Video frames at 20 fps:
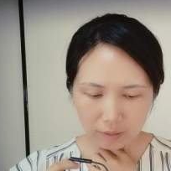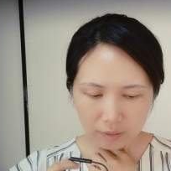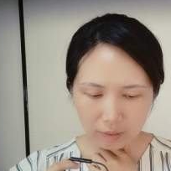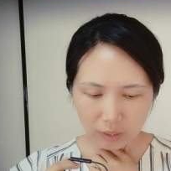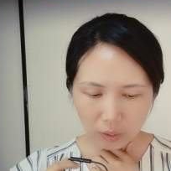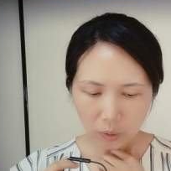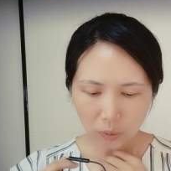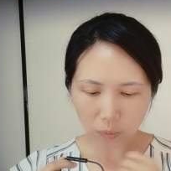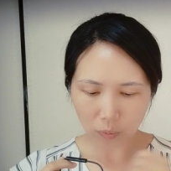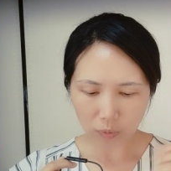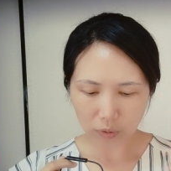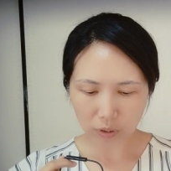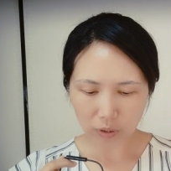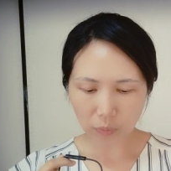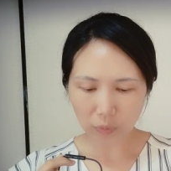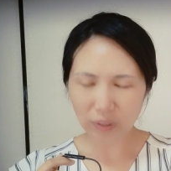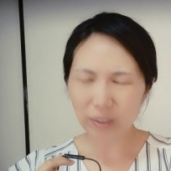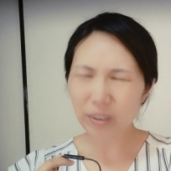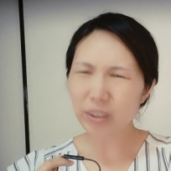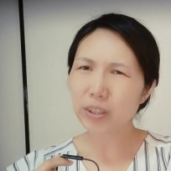so, so
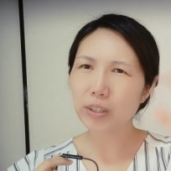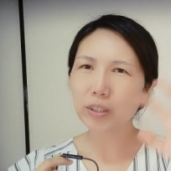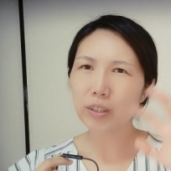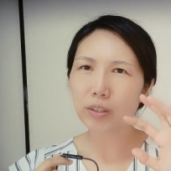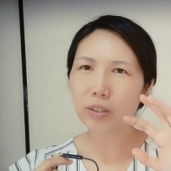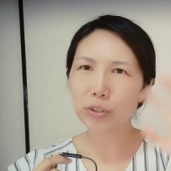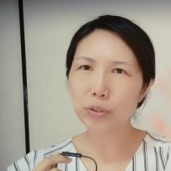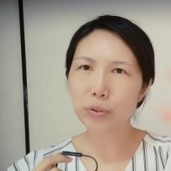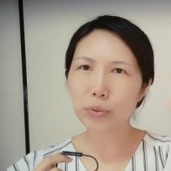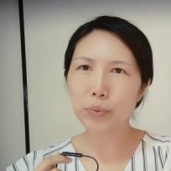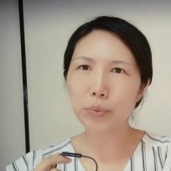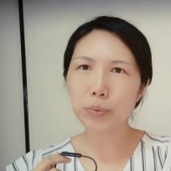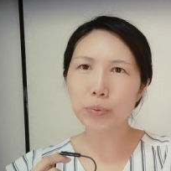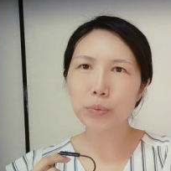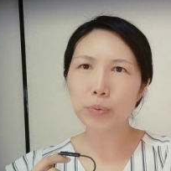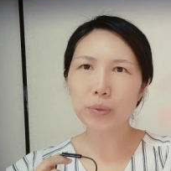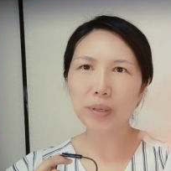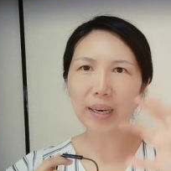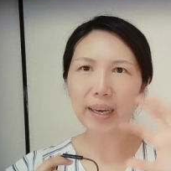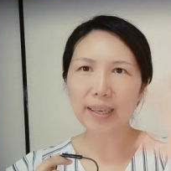there's two
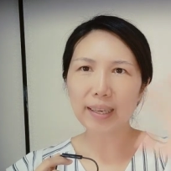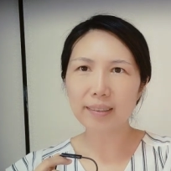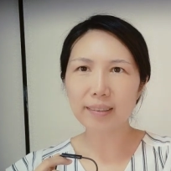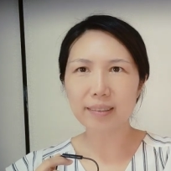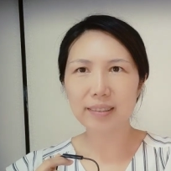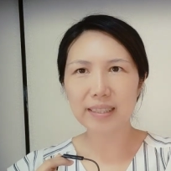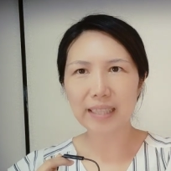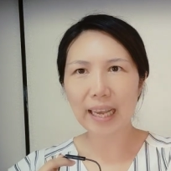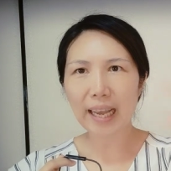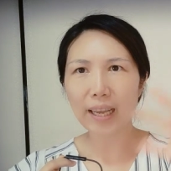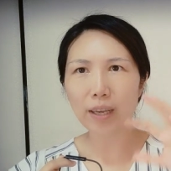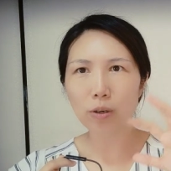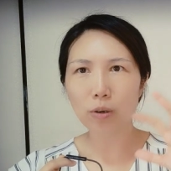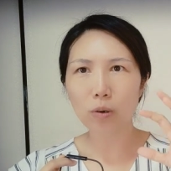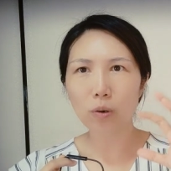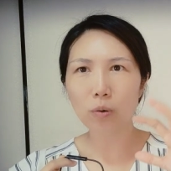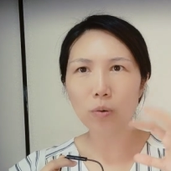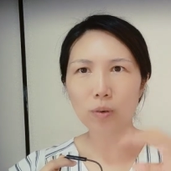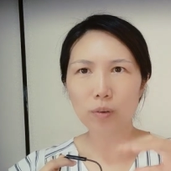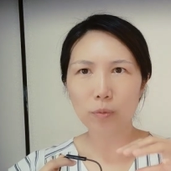kind of
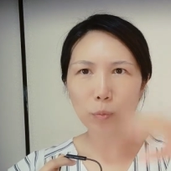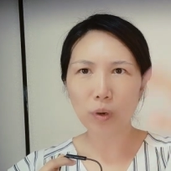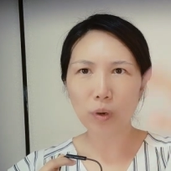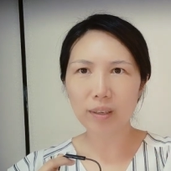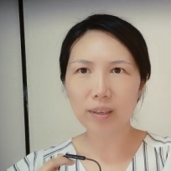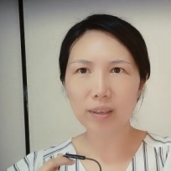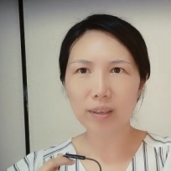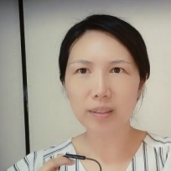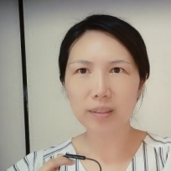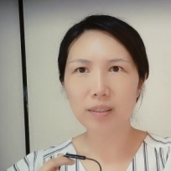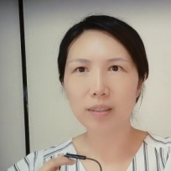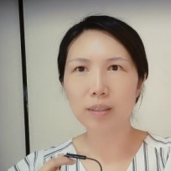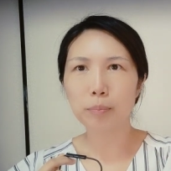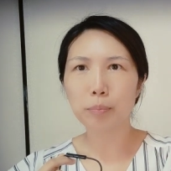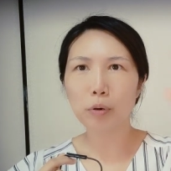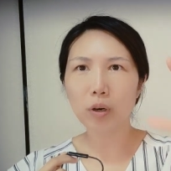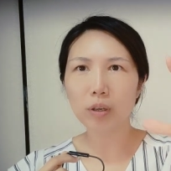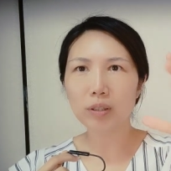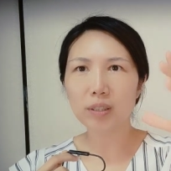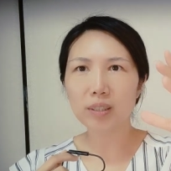cycle. One is the
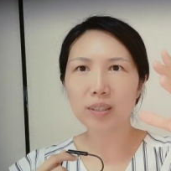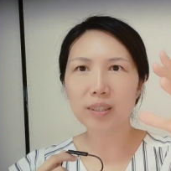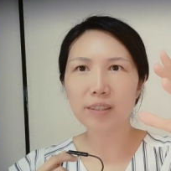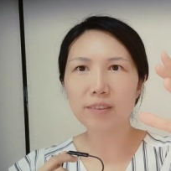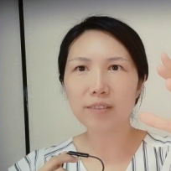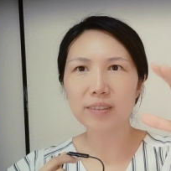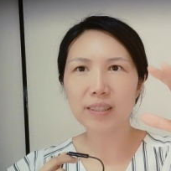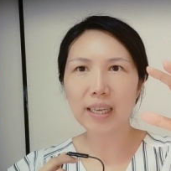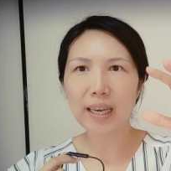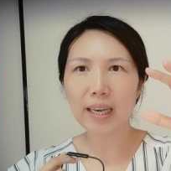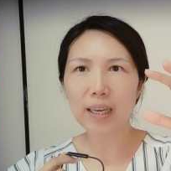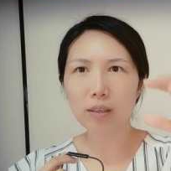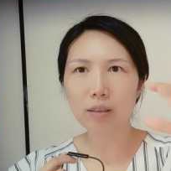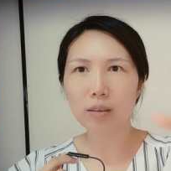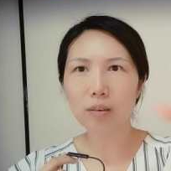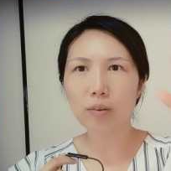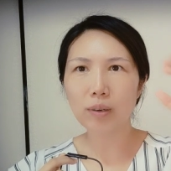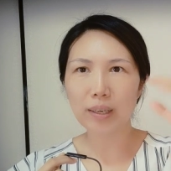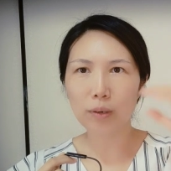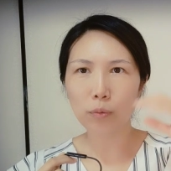positive
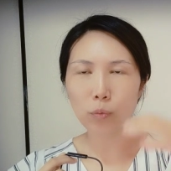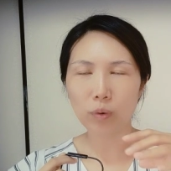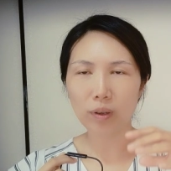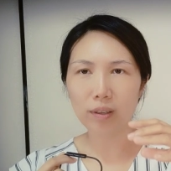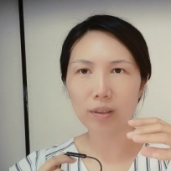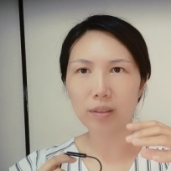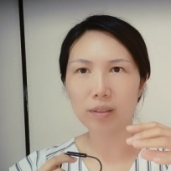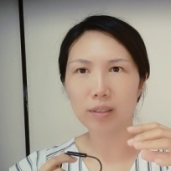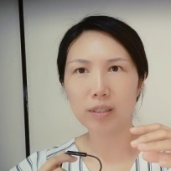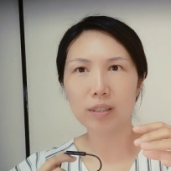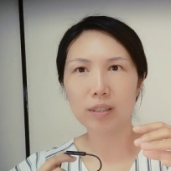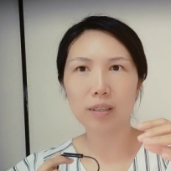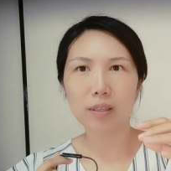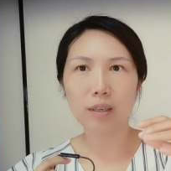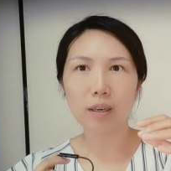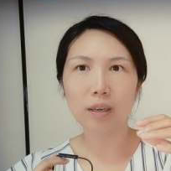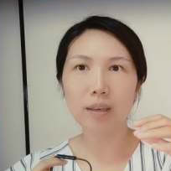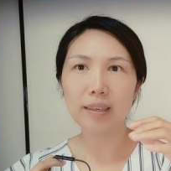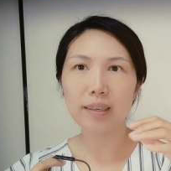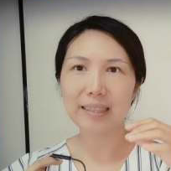cycle, and one is the
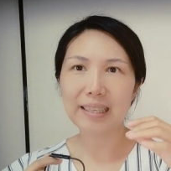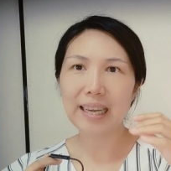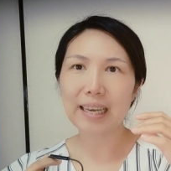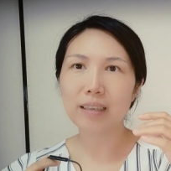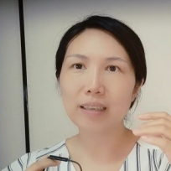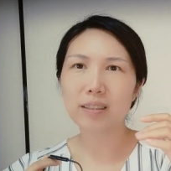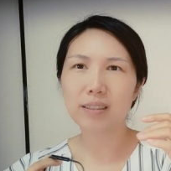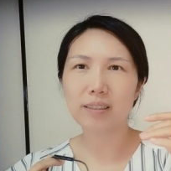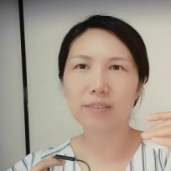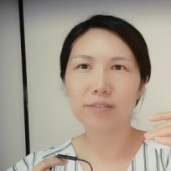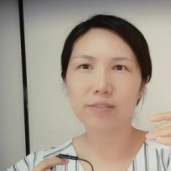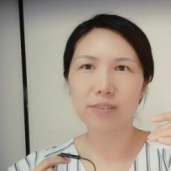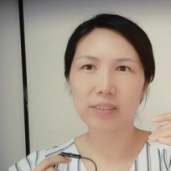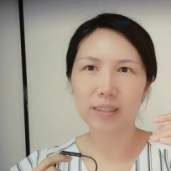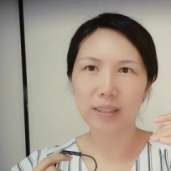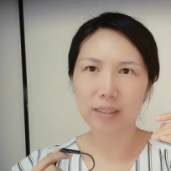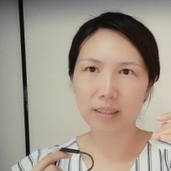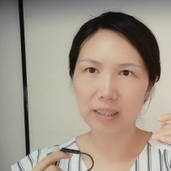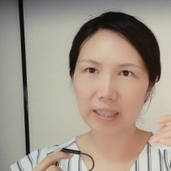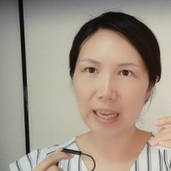negative
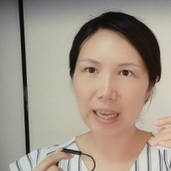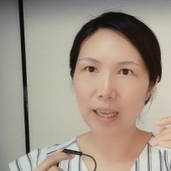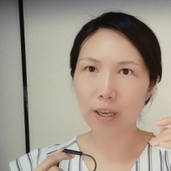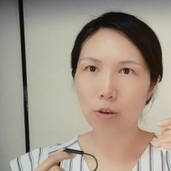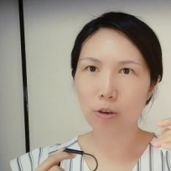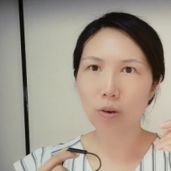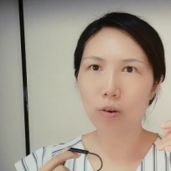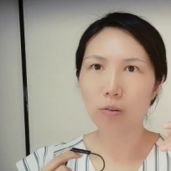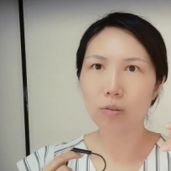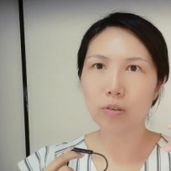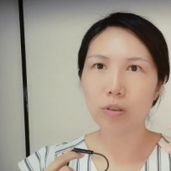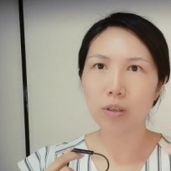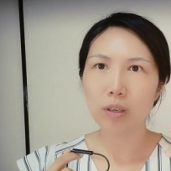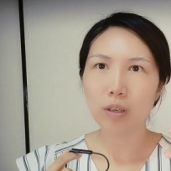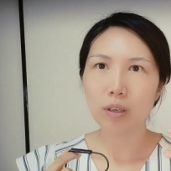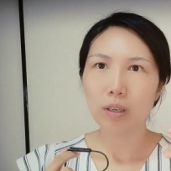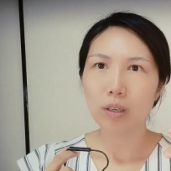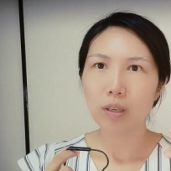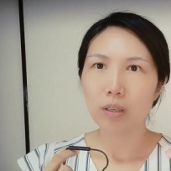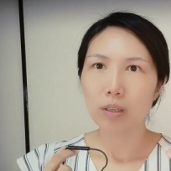cycle.
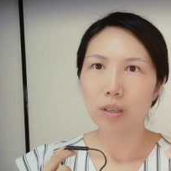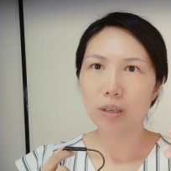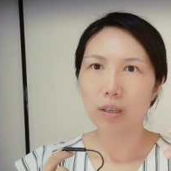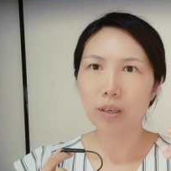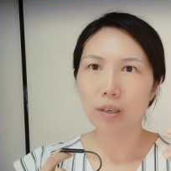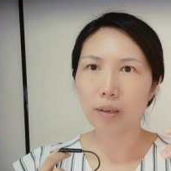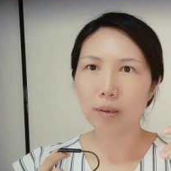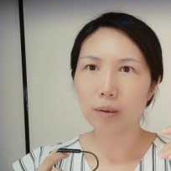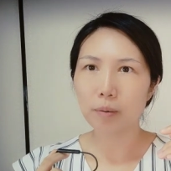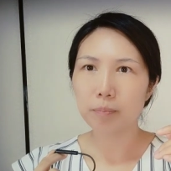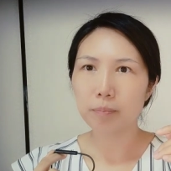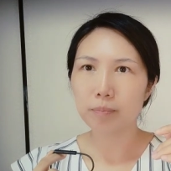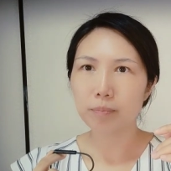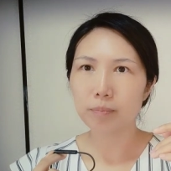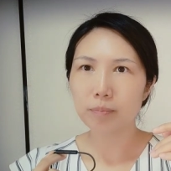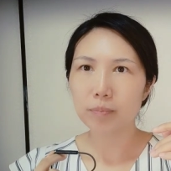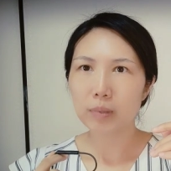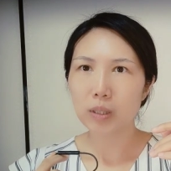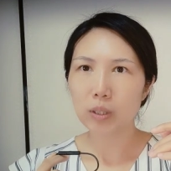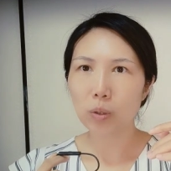Um,
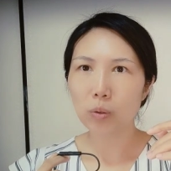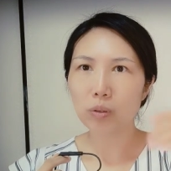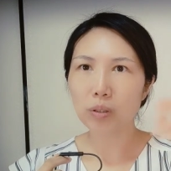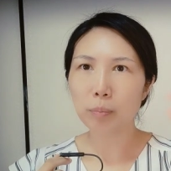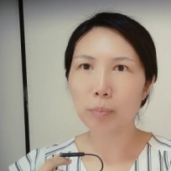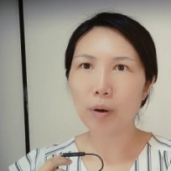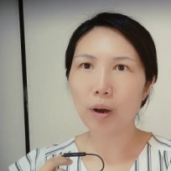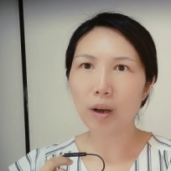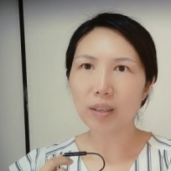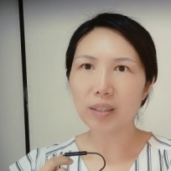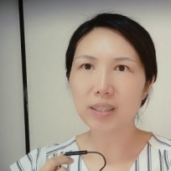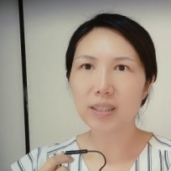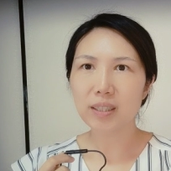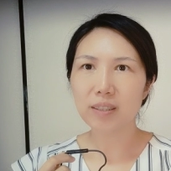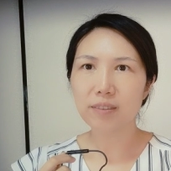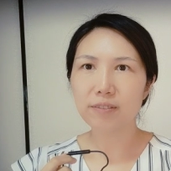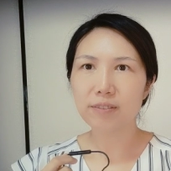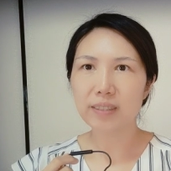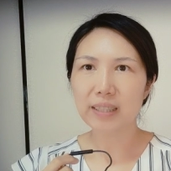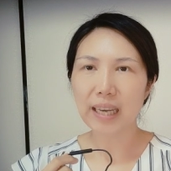so the
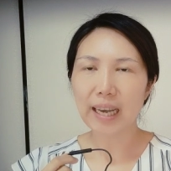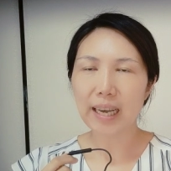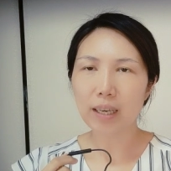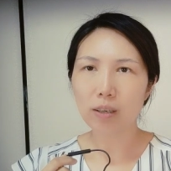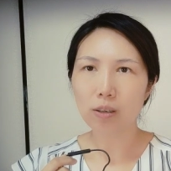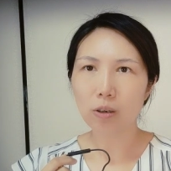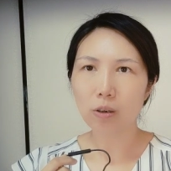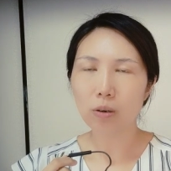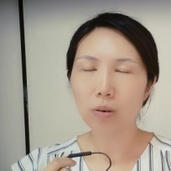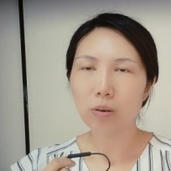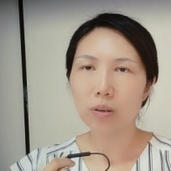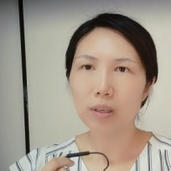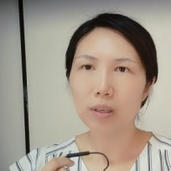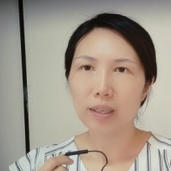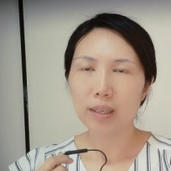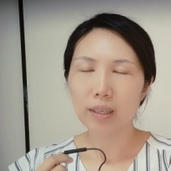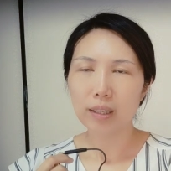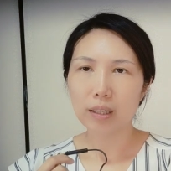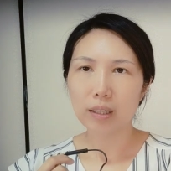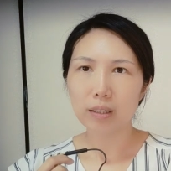positive cycle
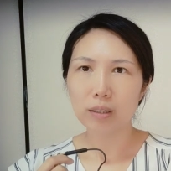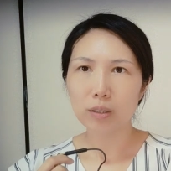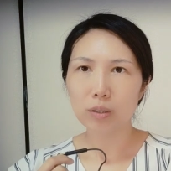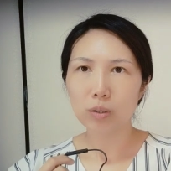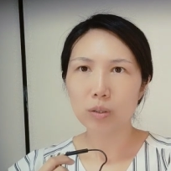is